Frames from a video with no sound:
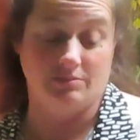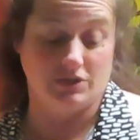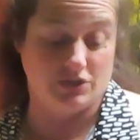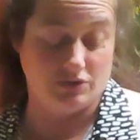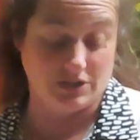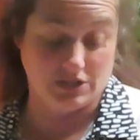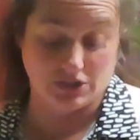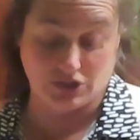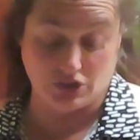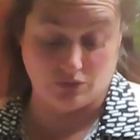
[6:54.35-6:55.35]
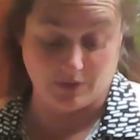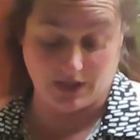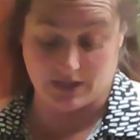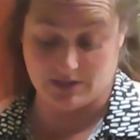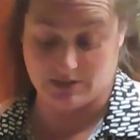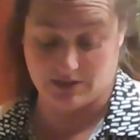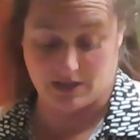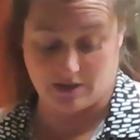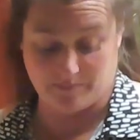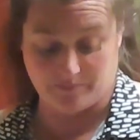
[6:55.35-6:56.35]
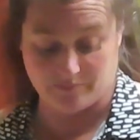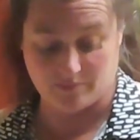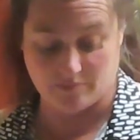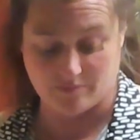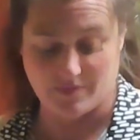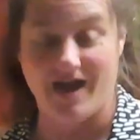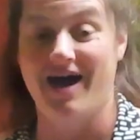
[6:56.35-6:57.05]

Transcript: I'm just using this new because I